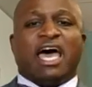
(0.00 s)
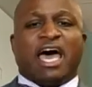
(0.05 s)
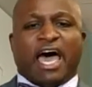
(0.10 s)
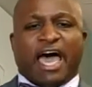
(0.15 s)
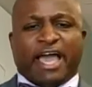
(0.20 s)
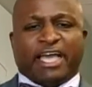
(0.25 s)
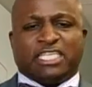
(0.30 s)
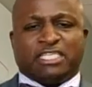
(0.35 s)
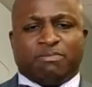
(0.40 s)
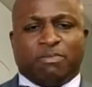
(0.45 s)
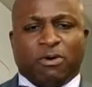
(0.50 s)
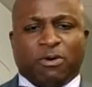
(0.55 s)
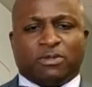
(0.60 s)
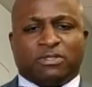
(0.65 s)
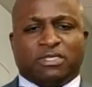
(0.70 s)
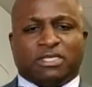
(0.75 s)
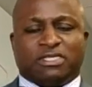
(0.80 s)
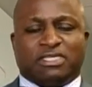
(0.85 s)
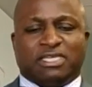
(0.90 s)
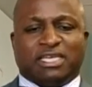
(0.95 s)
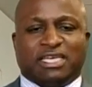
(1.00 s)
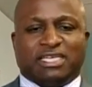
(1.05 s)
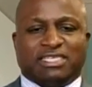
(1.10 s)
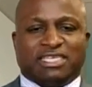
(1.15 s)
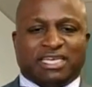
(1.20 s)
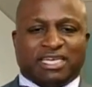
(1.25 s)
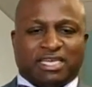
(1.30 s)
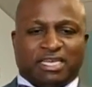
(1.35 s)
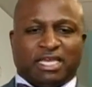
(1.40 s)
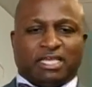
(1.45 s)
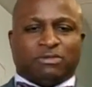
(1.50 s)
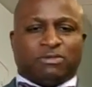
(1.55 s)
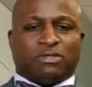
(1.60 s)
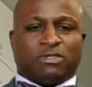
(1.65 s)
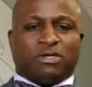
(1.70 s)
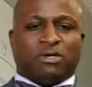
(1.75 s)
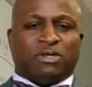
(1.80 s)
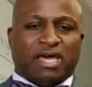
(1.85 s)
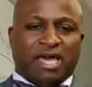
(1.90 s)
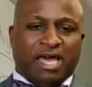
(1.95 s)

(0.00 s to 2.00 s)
I spoke success, and as a result,